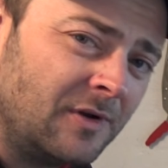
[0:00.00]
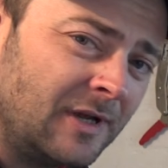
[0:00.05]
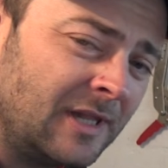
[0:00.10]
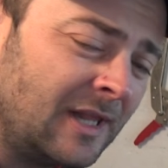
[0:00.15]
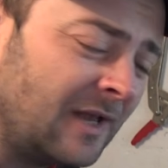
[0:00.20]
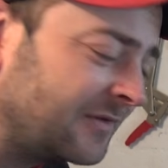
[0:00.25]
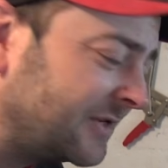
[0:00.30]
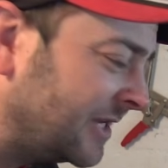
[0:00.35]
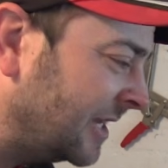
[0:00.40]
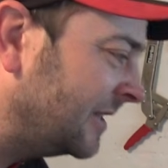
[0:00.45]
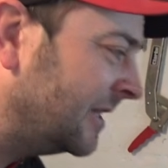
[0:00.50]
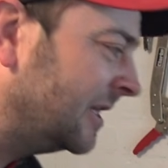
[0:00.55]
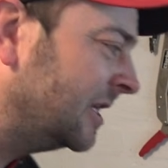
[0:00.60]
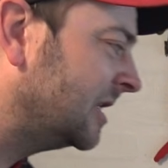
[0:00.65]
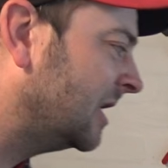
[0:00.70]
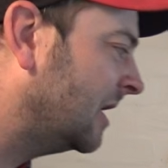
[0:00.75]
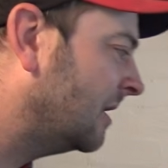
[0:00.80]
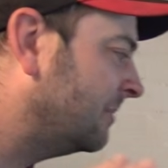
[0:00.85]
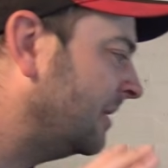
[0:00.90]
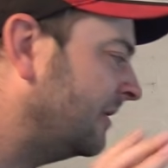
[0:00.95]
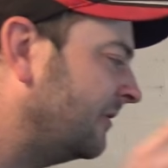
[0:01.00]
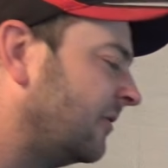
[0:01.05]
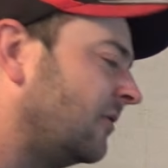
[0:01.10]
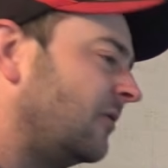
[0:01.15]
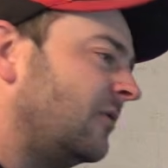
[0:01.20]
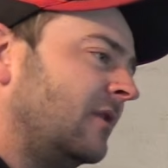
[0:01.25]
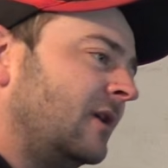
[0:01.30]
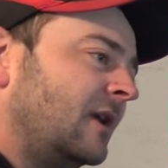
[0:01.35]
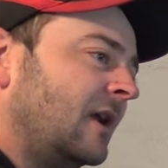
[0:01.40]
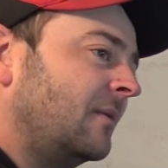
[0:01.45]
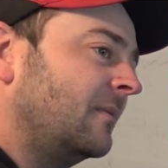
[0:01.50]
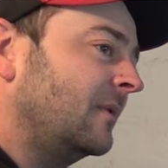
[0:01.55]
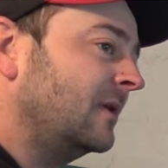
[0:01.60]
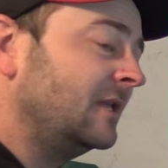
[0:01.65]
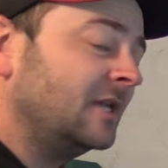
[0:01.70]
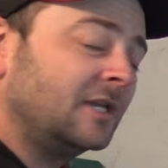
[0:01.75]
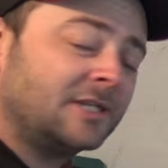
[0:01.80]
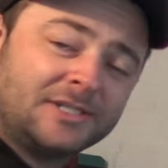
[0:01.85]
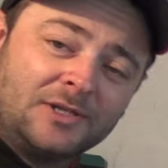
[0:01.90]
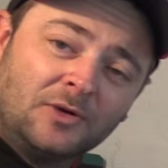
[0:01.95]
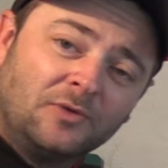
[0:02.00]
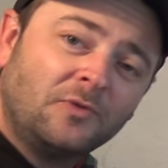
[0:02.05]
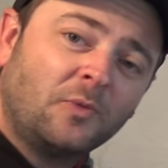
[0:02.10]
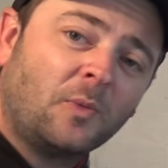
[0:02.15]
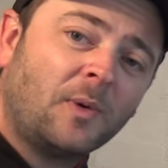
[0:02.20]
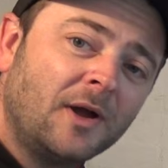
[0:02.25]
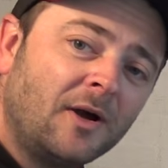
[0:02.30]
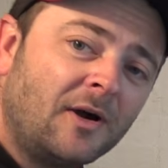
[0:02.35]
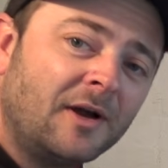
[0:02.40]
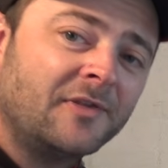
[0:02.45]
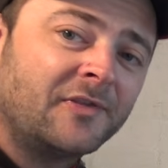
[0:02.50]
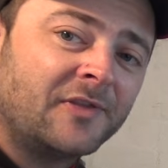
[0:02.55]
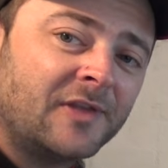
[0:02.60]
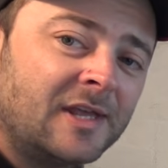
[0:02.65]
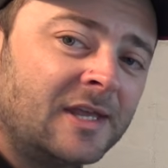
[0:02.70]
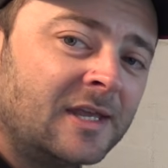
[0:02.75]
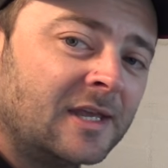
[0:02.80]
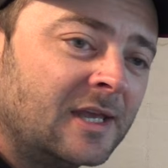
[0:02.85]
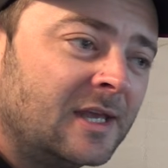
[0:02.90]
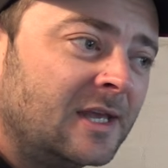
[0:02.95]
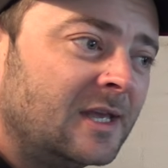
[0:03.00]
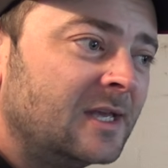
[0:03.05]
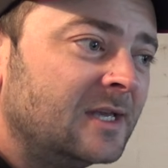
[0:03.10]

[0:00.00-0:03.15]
and I've said this before, and it's still the way I think,